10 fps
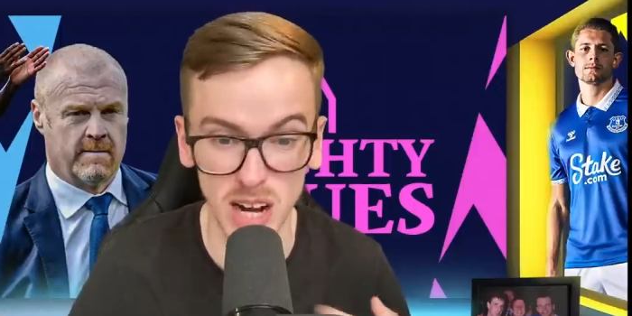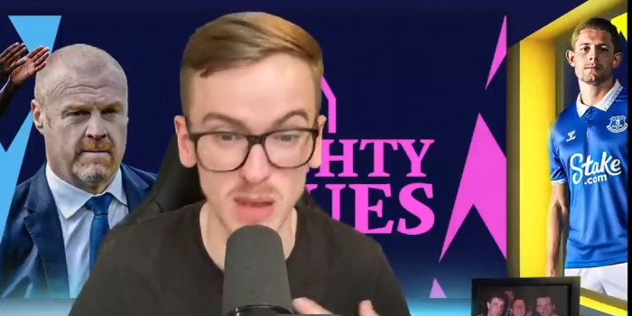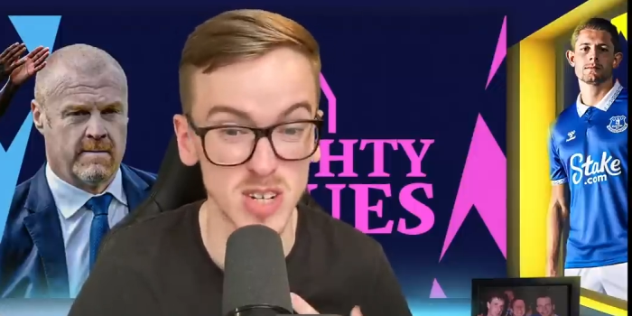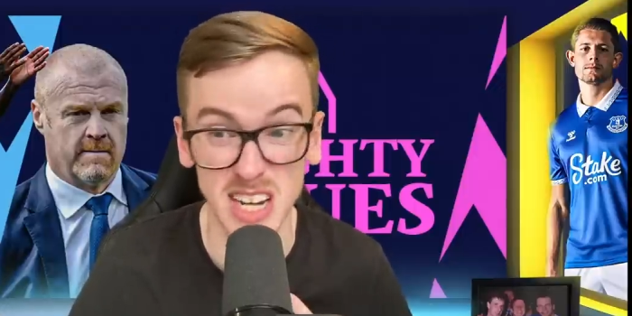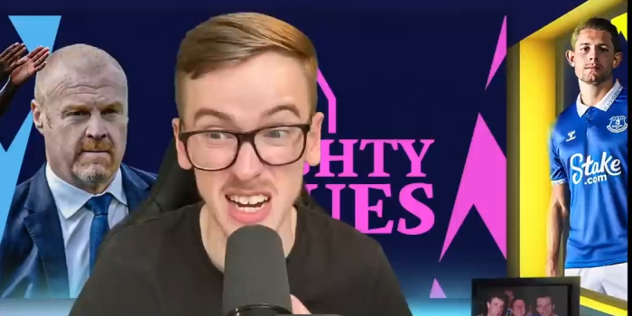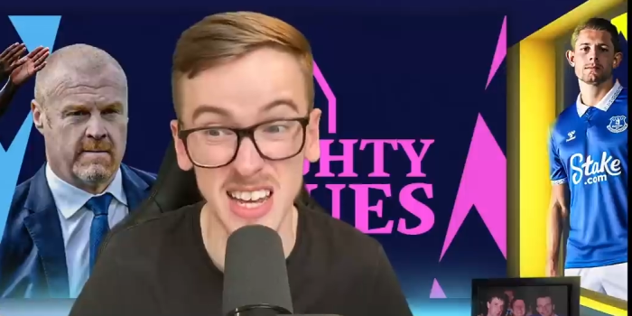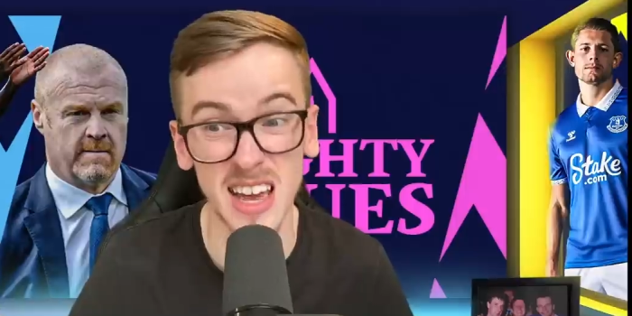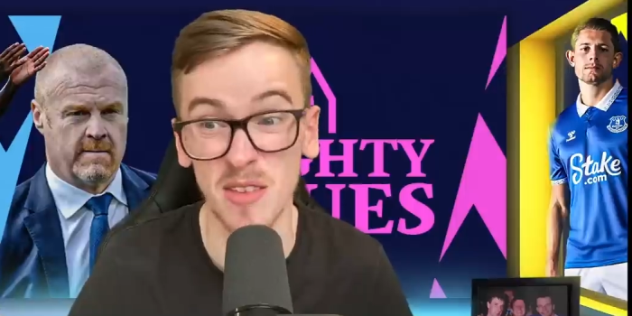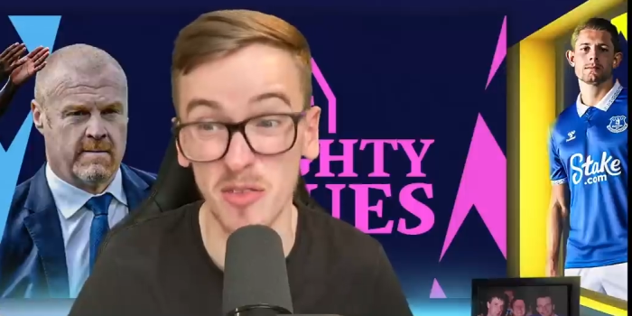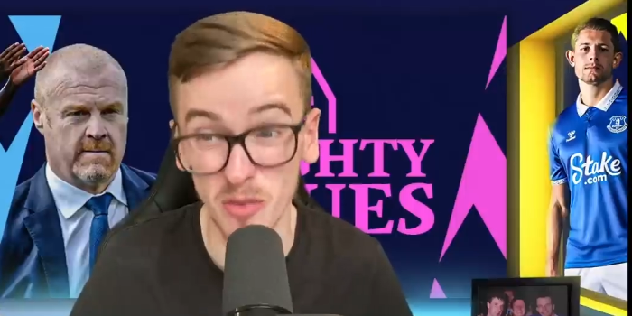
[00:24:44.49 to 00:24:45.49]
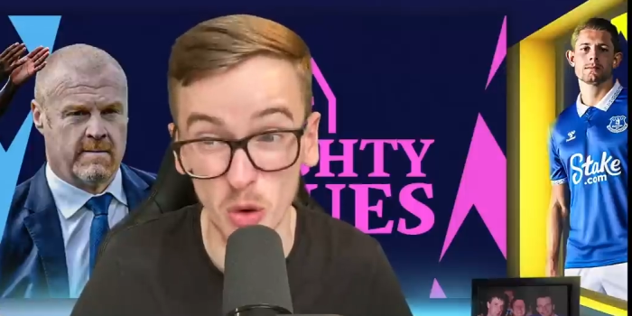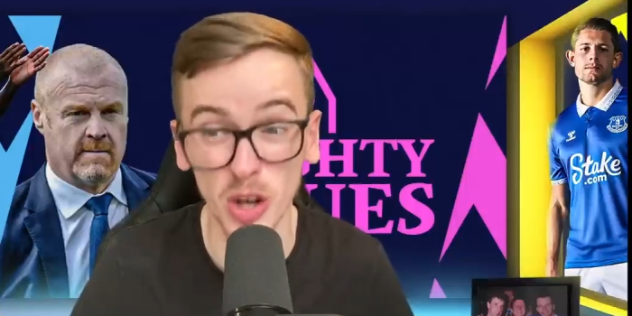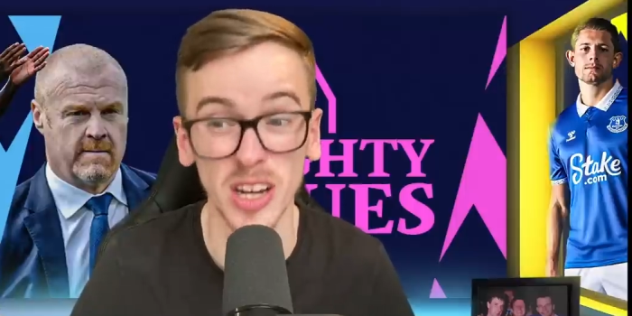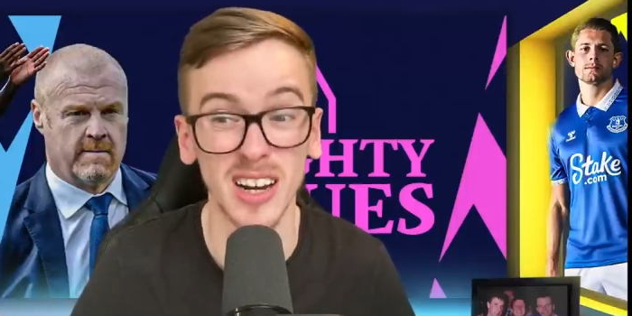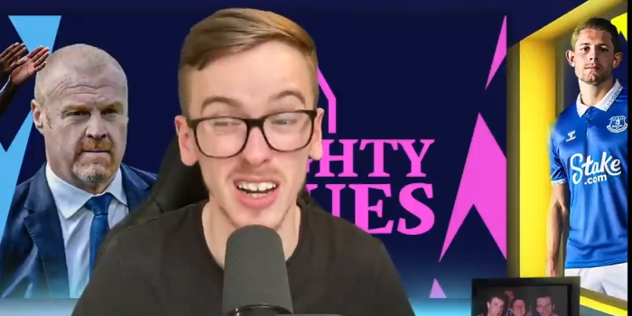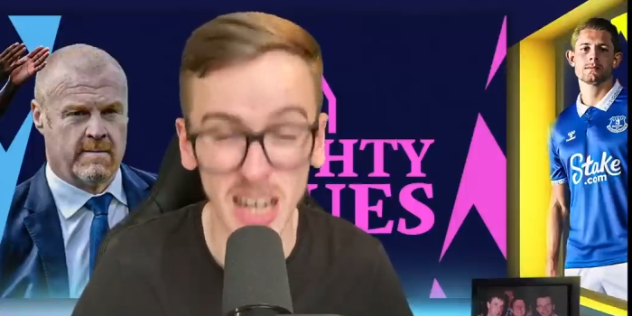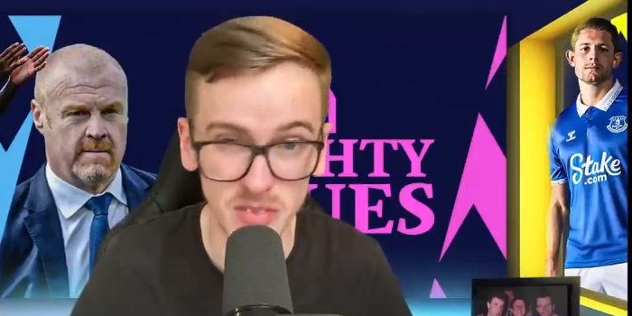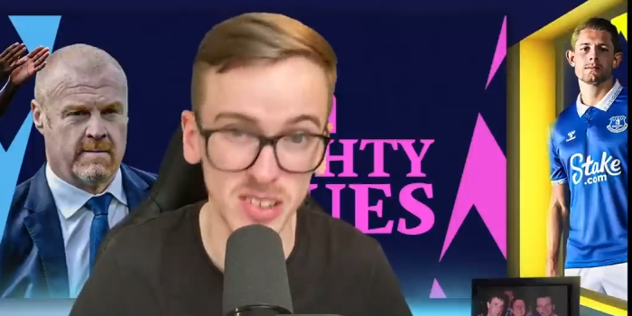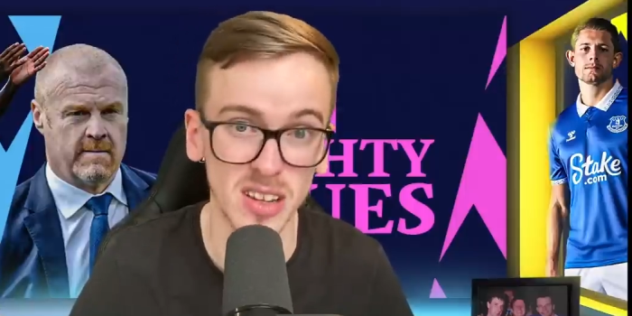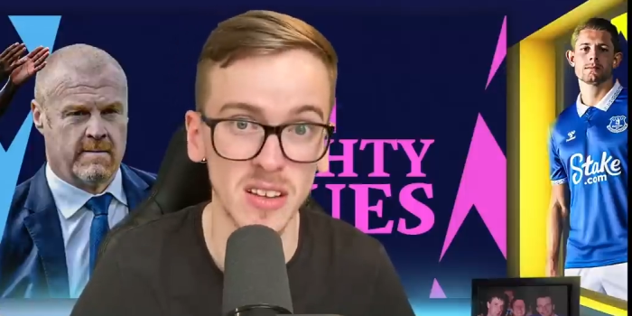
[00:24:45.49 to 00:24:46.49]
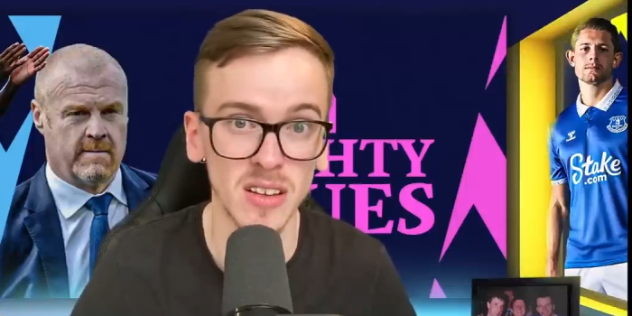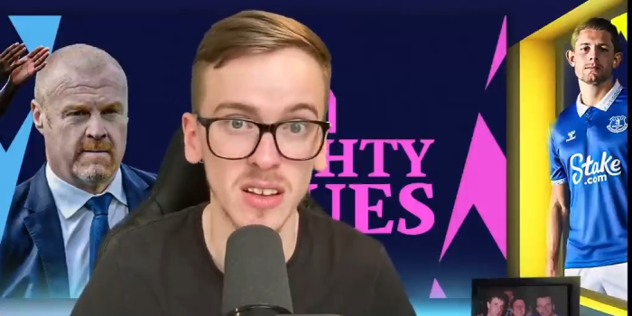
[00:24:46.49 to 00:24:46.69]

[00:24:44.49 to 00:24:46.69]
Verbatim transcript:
Speaker 1: when I'm sitting here fucking livid.